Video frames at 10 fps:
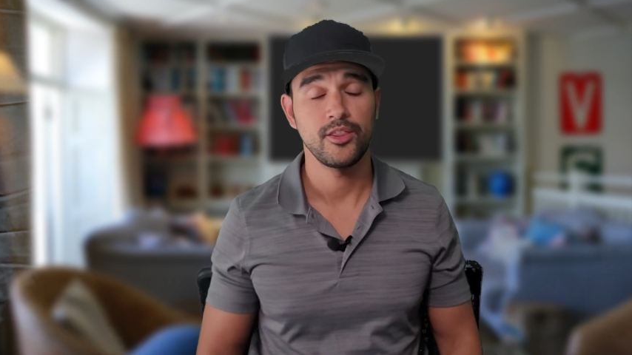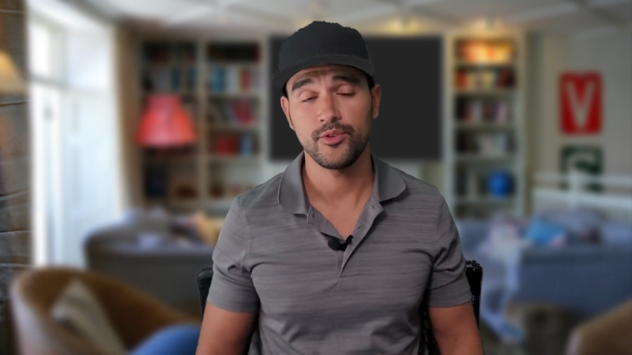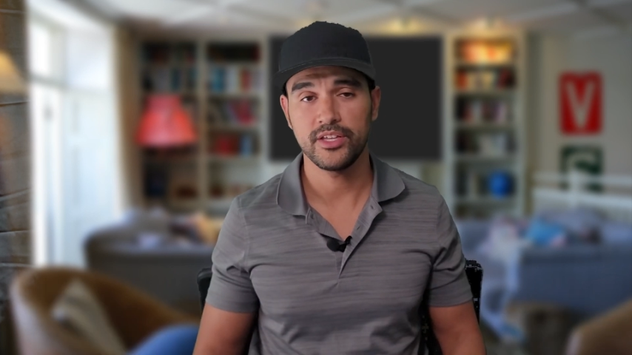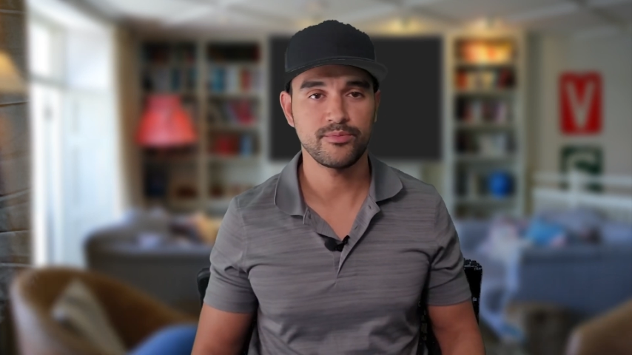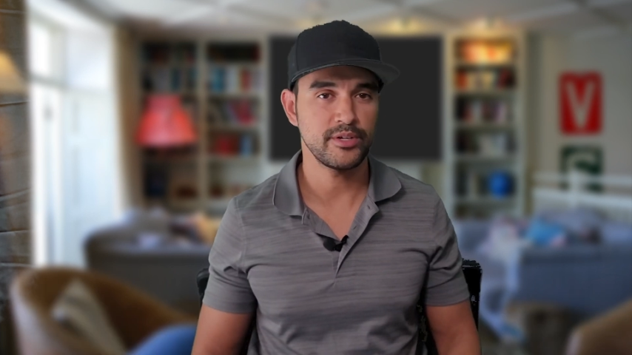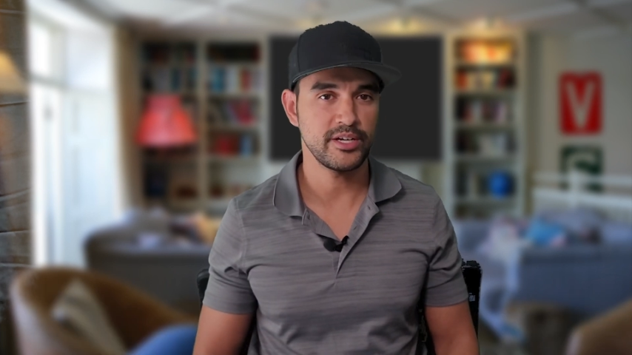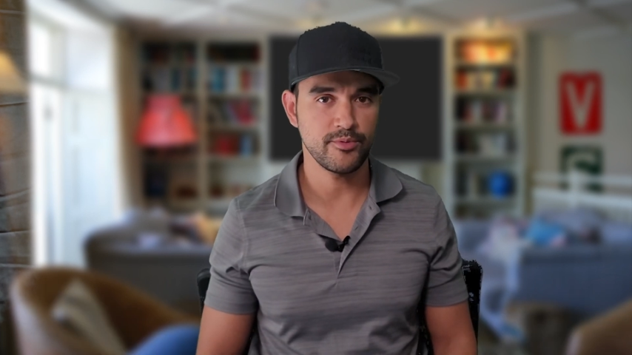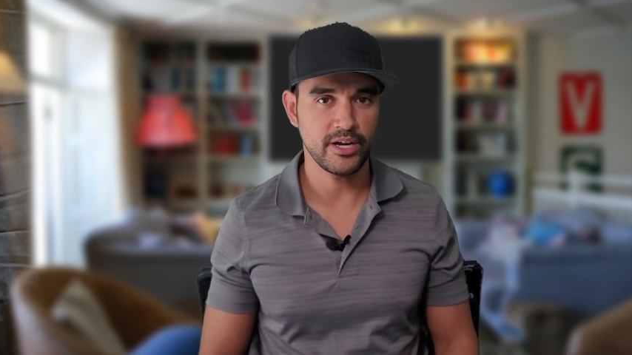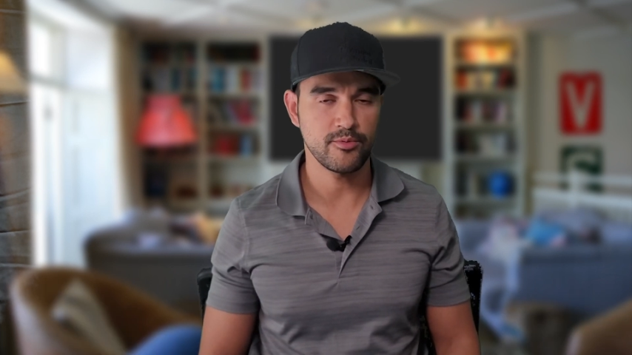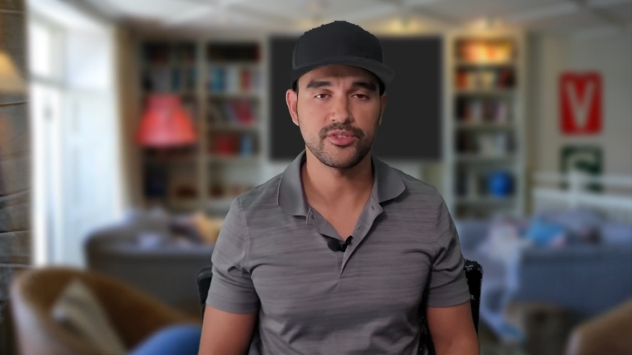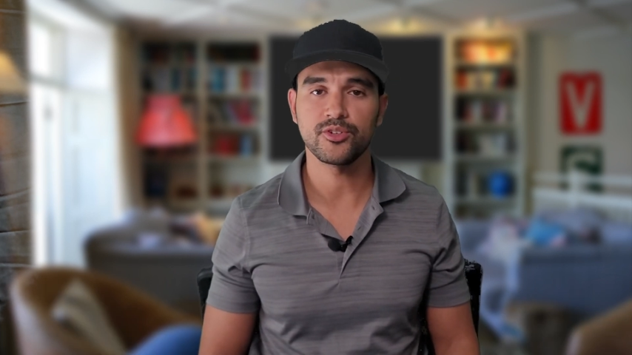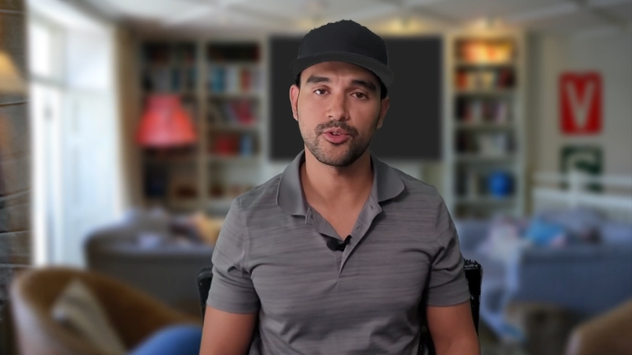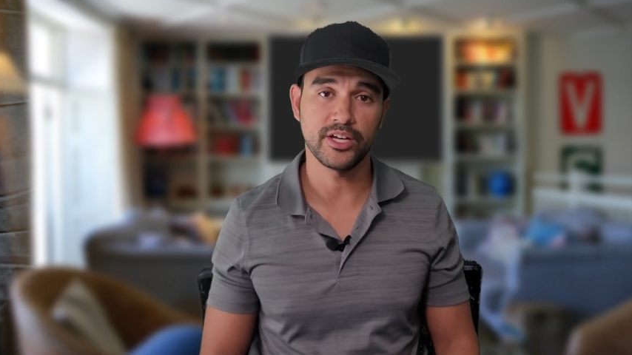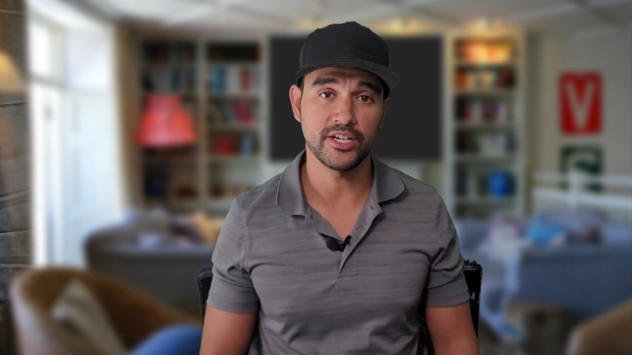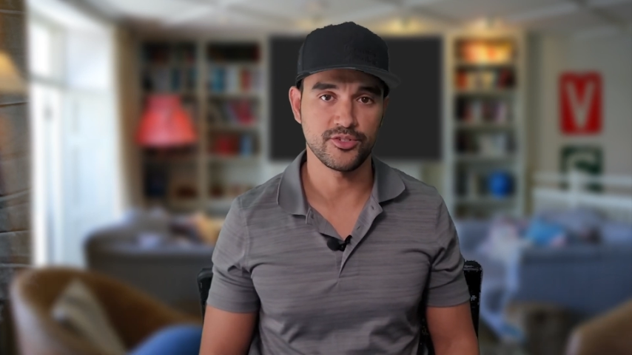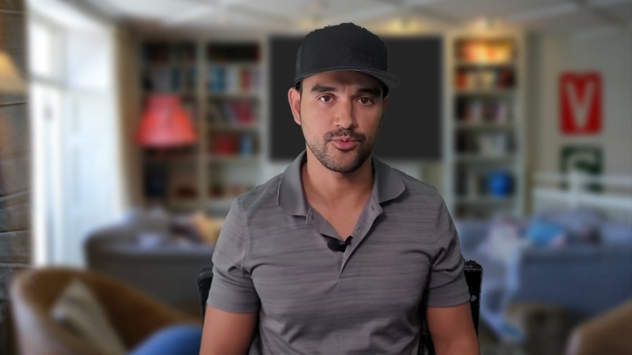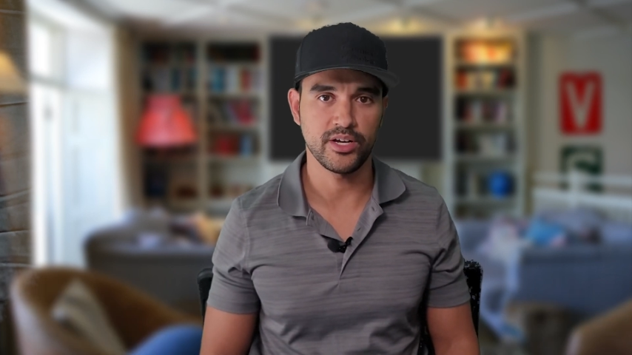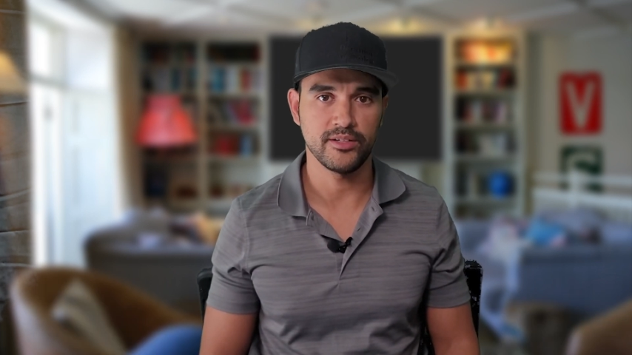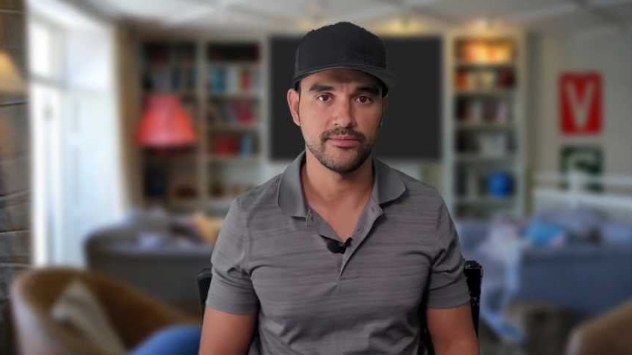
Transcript: though that's pretty rare with SolarEdge as well.